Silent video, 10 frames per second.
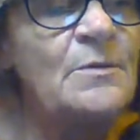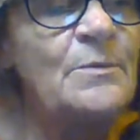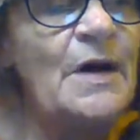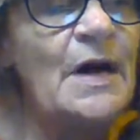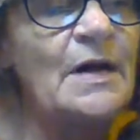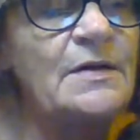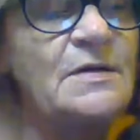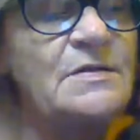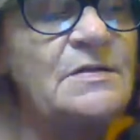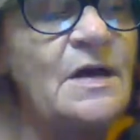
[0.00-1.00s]
But
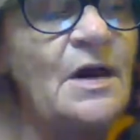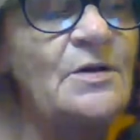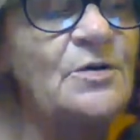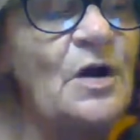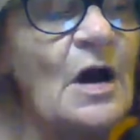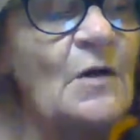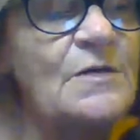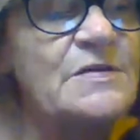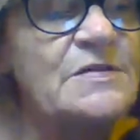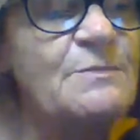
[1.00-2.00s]
and under all
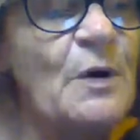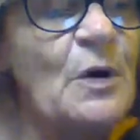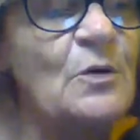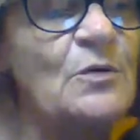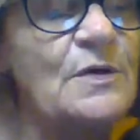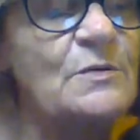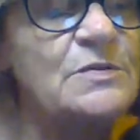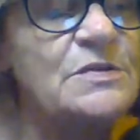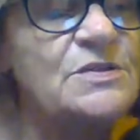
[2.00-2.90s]
the sparkle there was a